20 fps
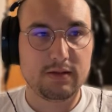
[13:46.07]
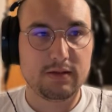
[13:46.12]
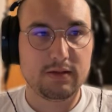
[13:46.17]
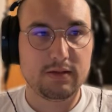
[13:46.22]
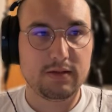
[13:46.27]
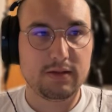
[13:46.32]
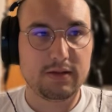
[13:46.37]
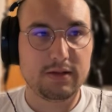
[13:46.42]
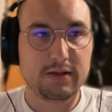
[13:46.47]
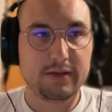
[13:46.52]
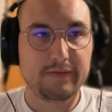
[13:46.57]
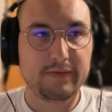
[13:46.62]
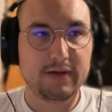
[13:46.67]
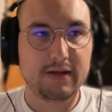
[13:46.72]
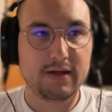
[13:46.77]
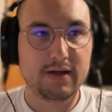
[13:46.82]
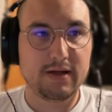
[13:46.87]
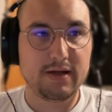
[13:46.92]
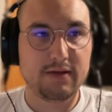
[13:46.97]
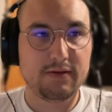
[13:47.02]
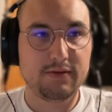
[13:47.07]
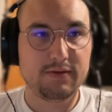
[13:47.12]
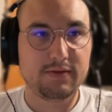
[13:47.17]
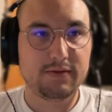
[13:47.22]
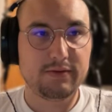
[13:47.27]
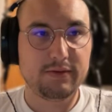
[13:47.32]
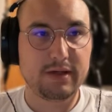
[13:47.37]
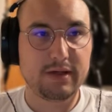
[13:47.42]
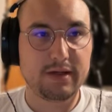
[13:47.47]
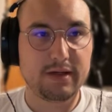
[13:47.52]
Octave down so
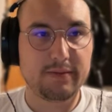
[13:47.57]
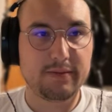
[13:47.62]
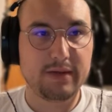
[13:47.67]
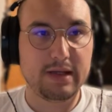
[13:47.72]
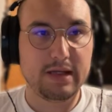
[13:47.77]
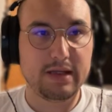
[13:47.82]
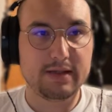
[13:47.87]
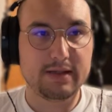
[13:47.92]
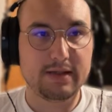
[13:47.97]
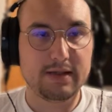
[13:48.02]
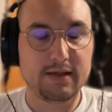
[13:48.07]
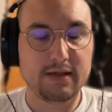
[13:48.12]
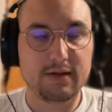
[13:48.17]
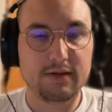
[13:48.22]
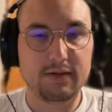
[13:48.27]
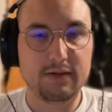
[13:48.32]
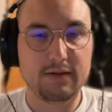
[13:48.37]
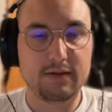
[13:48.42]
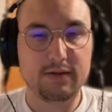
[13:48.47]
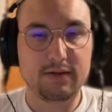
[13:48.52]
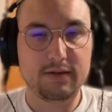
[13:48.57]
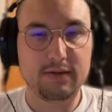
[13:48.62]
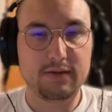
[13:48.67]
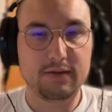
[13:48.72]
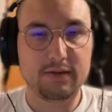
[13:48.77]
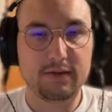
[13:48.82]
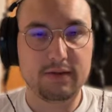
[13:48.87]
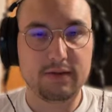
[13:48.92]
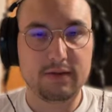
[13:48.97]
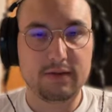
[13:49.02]
we get a bass sound.
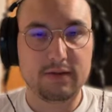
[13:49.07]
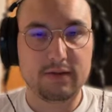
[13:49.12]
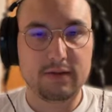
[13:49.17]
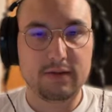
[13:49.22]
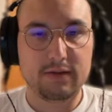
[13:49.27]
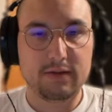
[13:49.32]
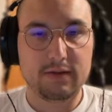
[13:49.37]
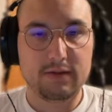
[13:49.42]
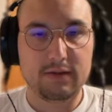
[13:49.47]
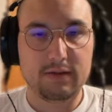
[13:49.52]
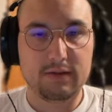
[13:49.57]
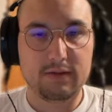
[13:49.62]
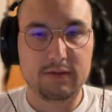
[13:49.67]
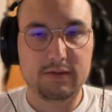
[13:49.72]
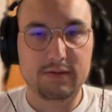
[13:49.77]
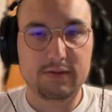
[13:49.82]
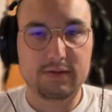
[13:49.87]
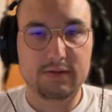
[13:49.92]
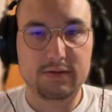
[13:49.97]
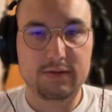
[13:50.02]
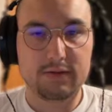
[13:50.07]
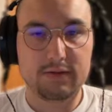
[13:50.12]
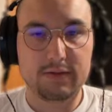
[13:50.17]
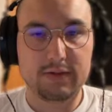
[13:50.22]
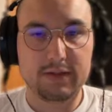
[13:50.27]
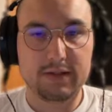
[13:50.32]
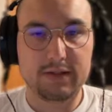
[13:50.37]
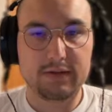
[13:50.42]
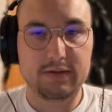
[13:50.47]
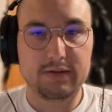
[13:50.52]
Also lower
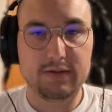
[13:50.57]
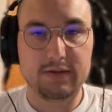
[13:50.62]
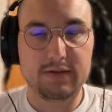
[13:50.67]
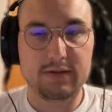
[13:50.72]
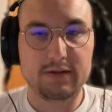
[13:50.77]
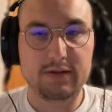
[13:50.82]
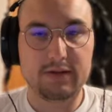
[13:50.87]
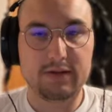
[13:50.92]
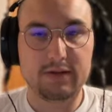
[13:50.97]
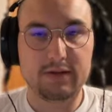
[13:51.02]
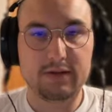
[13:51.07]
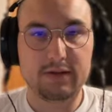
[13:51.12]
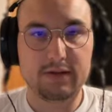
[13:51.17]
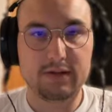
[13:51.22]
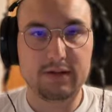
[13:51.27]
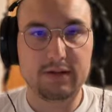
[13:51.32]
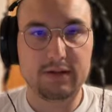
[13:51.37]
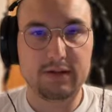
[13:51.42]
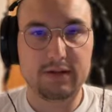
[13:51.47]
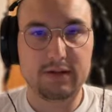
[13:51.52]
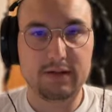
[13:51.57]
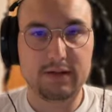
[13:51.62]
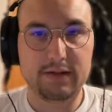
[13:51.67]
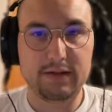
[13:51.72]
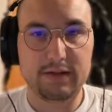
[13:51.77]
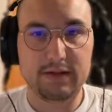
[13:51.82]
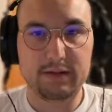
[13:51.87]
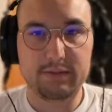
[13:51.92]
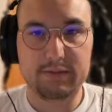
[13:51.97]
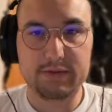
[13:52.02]
down the
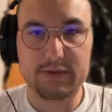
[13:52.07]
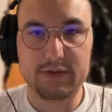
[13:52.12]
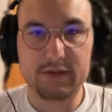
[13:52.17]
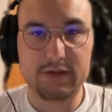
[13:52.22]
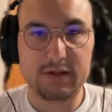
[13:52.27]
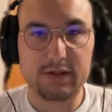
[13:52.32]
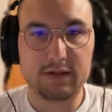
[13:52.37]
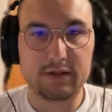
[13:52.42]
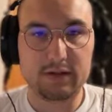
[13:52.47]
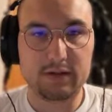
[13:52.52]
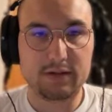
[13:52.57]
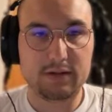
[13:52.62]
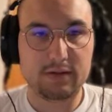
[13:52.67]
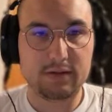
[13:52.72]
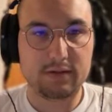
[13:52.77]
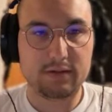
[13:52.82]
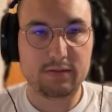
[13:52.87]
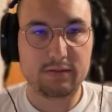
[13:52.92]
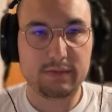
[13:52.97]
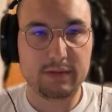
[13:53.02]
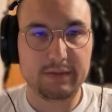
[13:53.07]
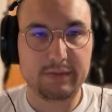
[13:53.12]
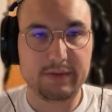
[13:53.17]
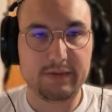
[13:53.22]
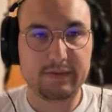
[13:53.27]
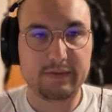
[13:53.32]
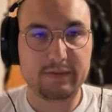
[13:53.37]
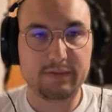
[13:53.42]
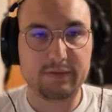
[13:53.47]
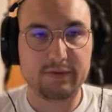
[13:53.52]
MG low, maybe
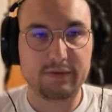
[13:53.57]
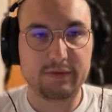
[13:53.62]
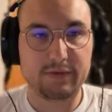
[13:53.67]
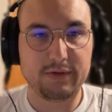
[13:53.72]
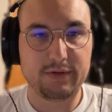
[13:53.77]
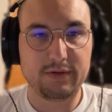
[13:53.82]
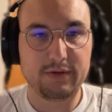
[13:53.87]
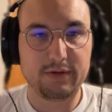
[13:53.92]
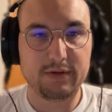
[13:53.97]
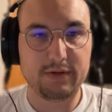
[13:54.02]
even more.